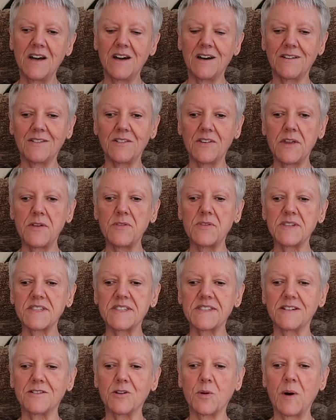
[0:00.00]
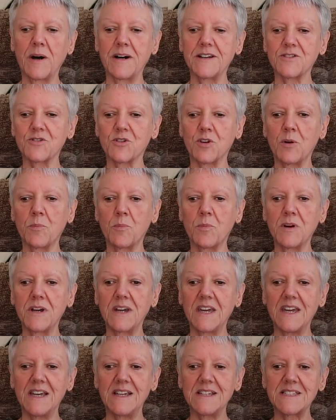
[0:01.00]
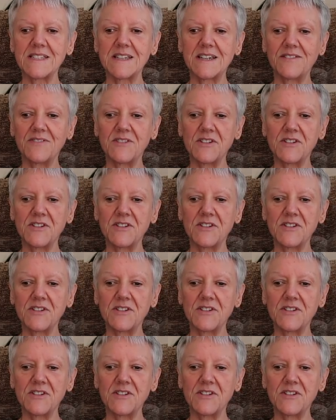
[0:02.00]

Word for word: And although there's still quite a strong breeze,